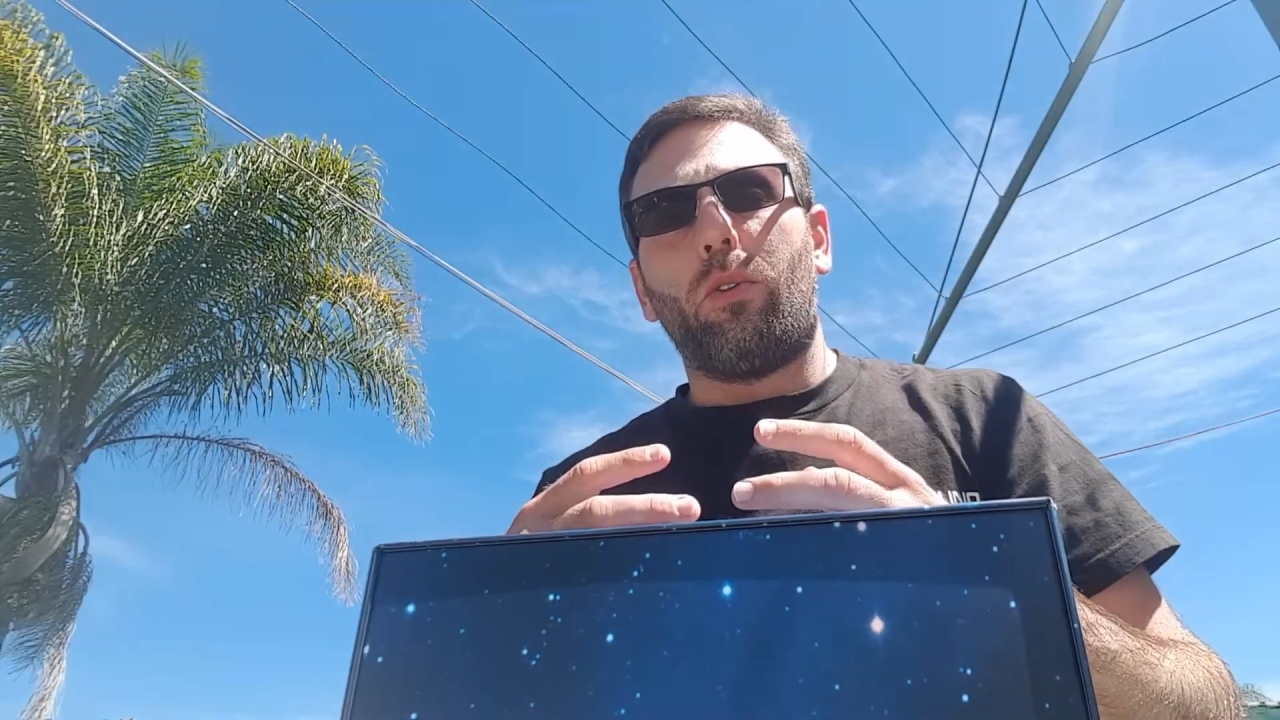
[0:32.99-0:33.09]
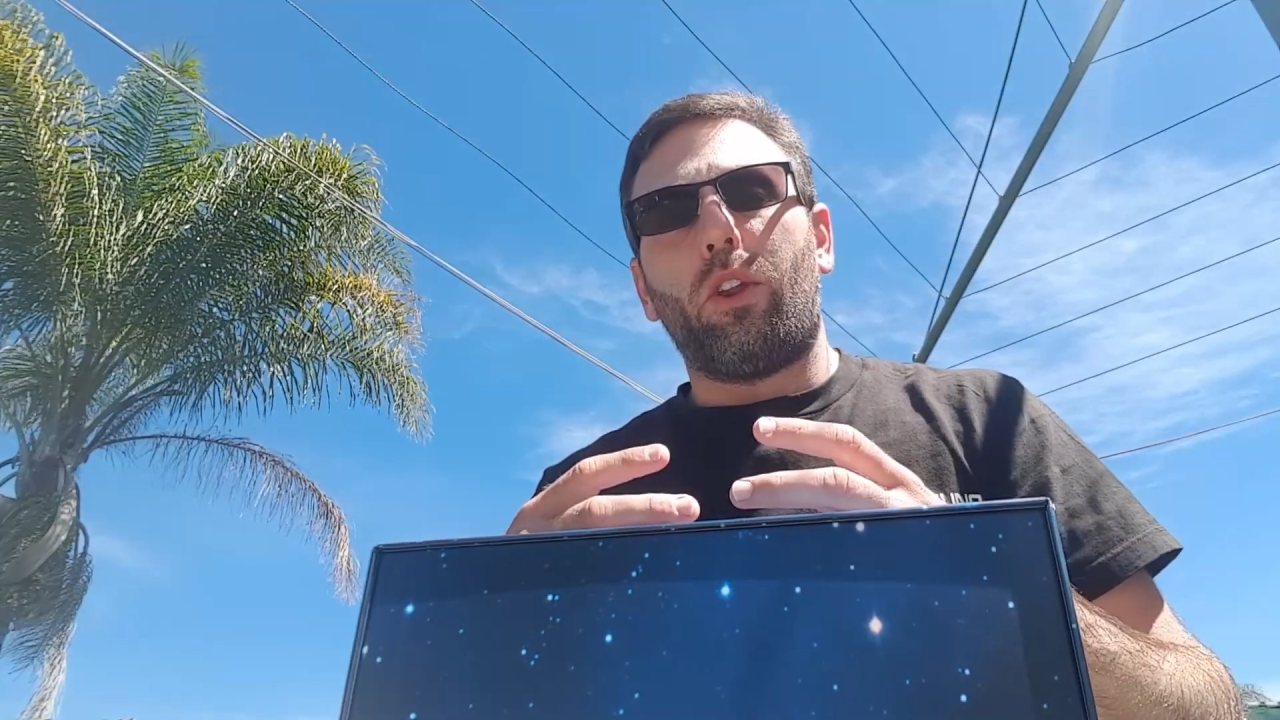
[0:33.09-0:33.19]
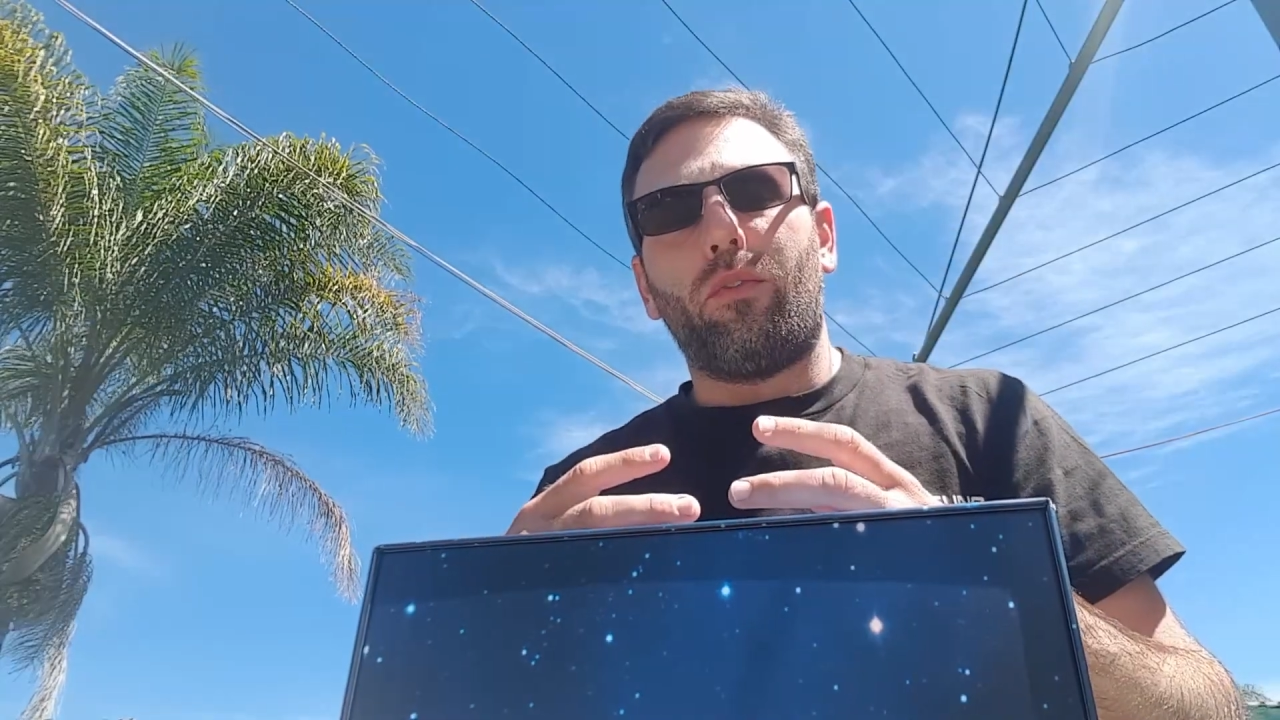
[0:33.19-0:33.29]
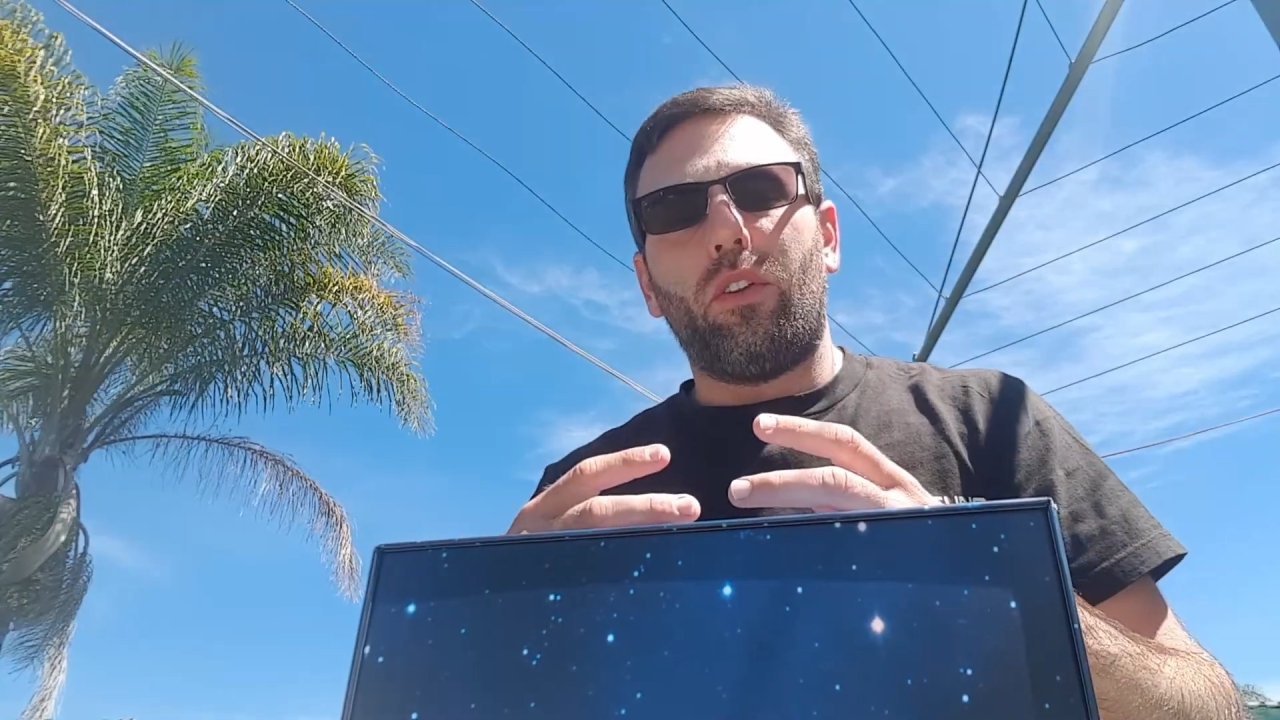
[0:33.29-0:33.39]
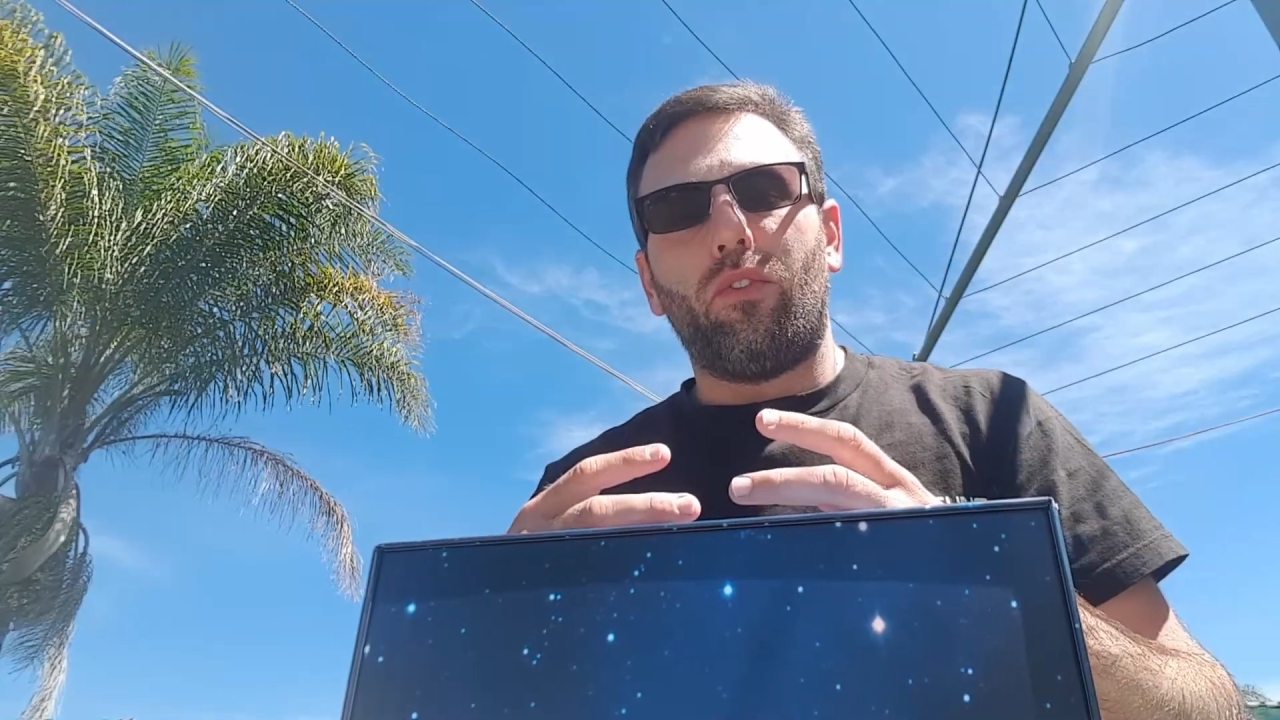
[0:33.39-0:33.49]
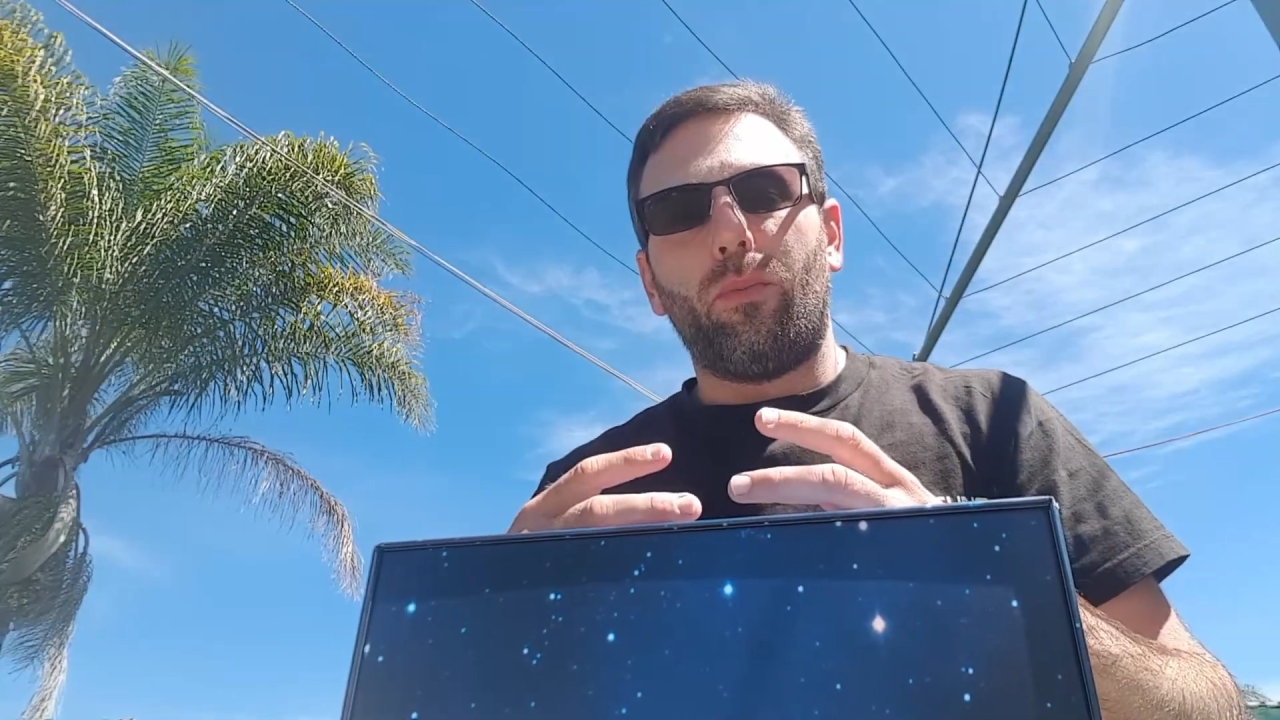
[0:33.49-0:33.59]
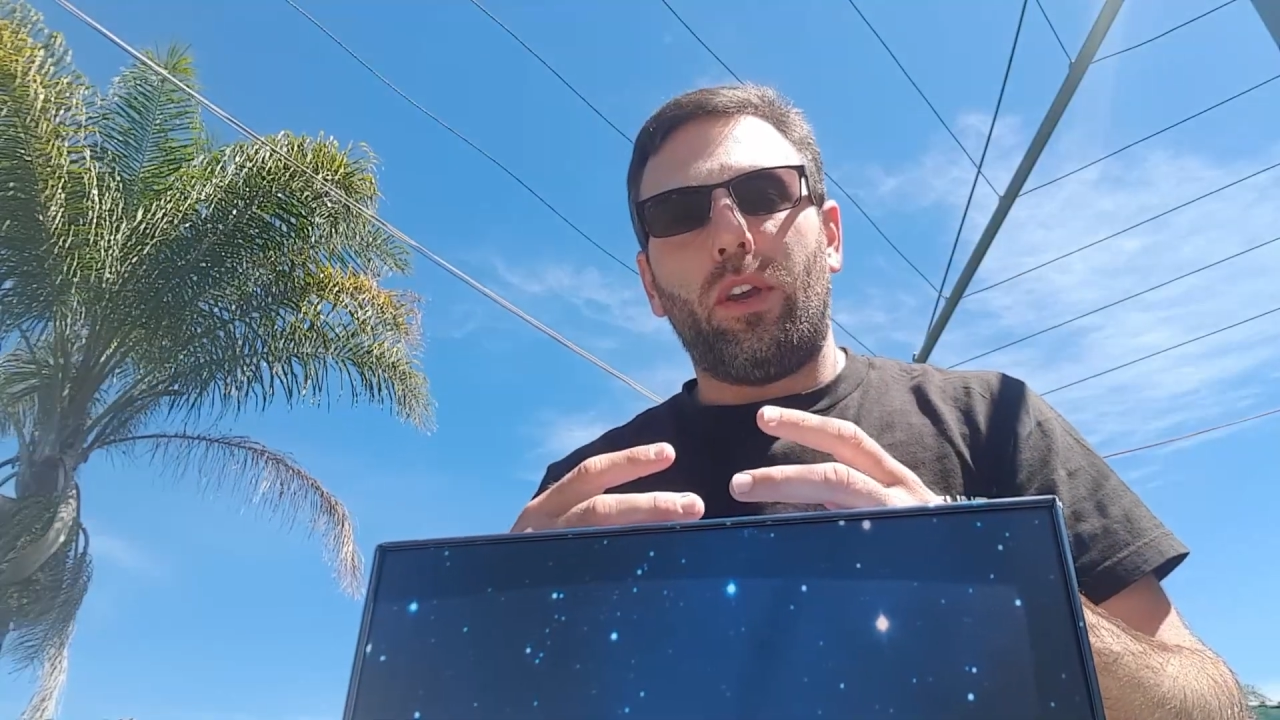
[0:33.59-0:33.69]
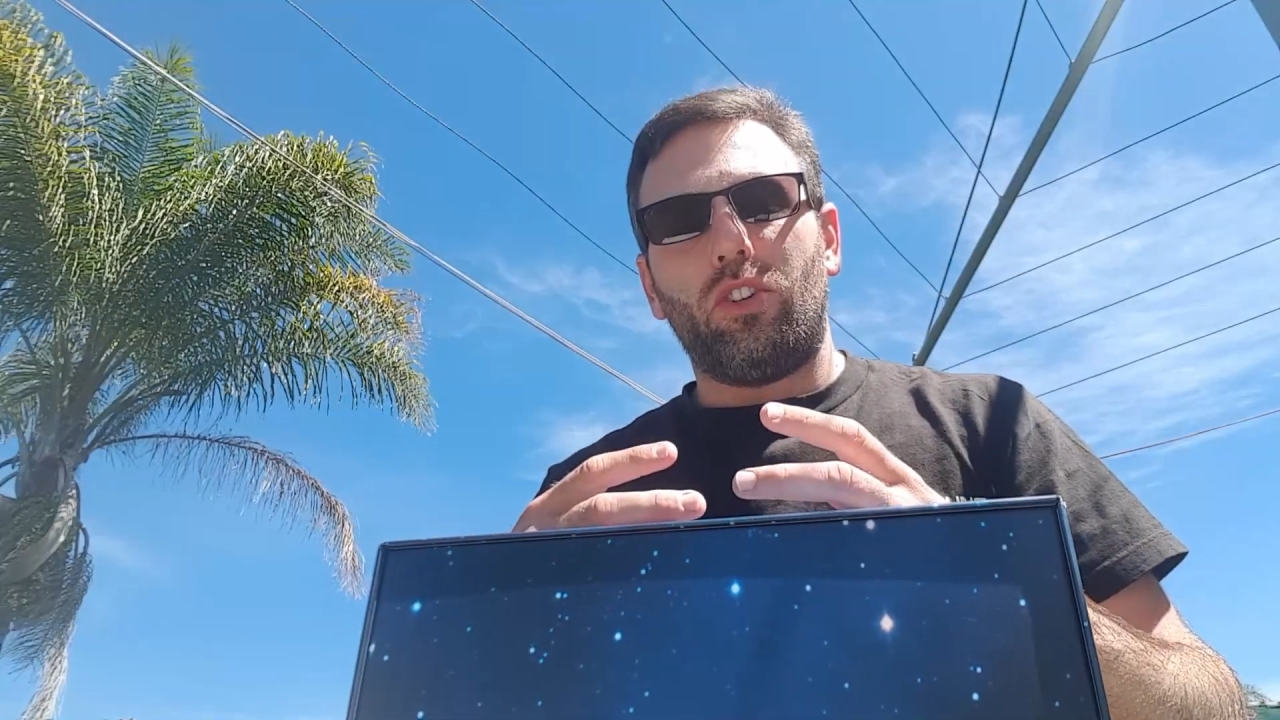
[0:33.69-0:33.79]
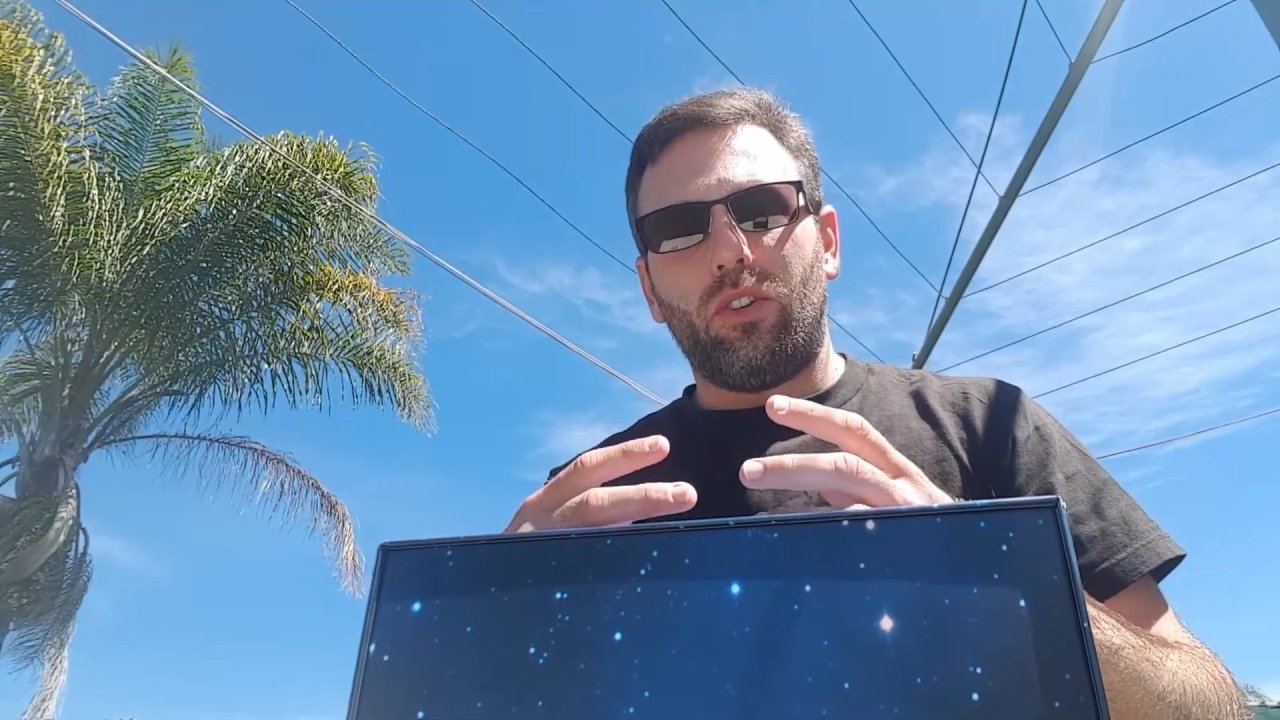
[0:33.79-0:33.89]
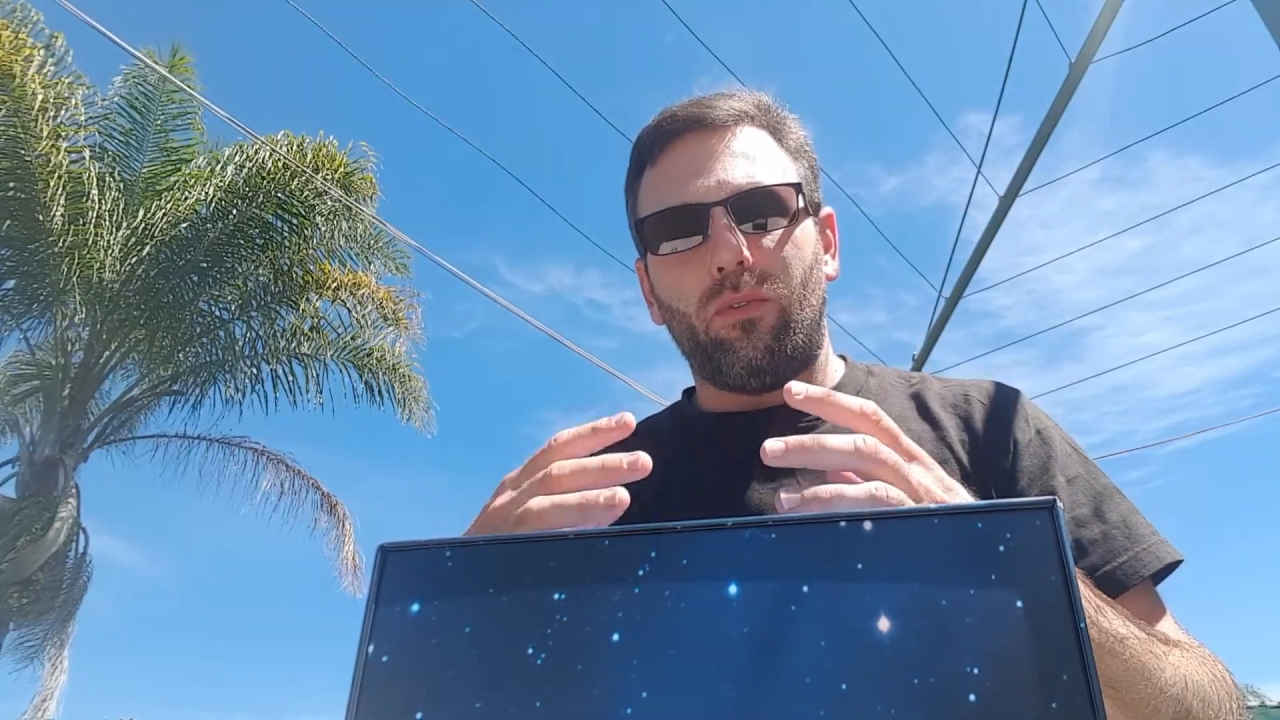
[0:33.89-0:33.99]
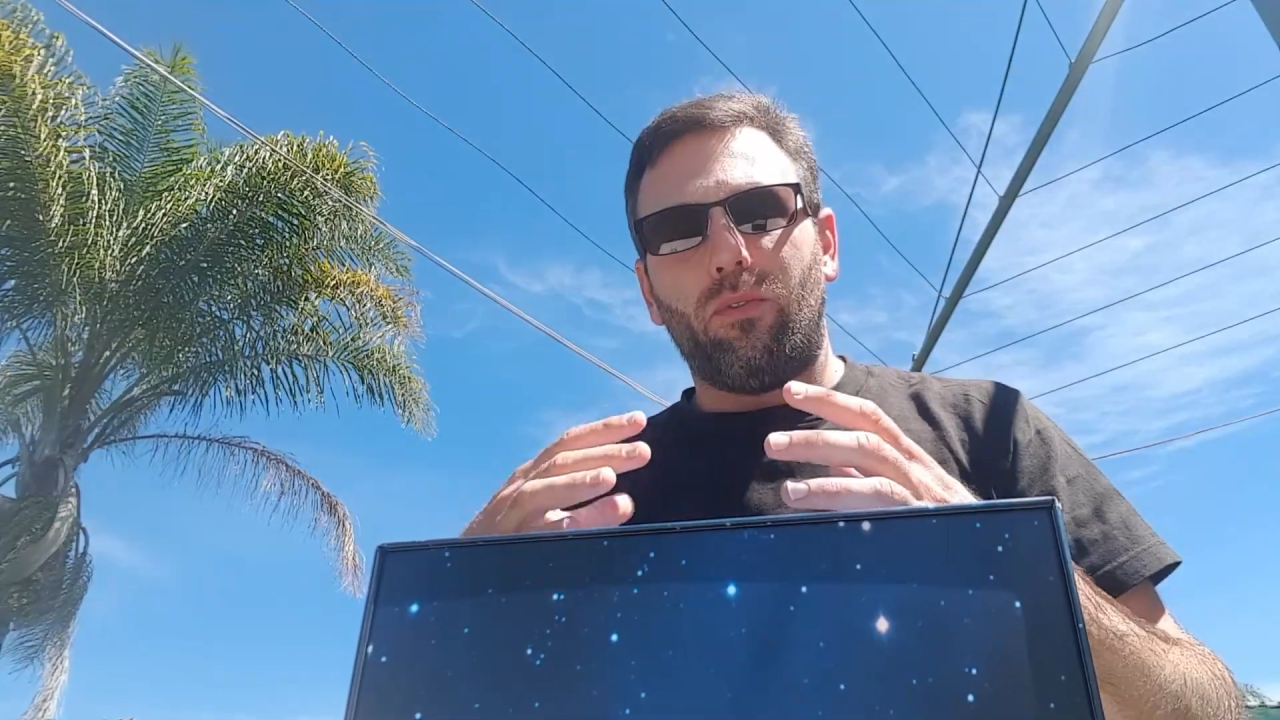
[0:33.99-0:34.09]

lot of information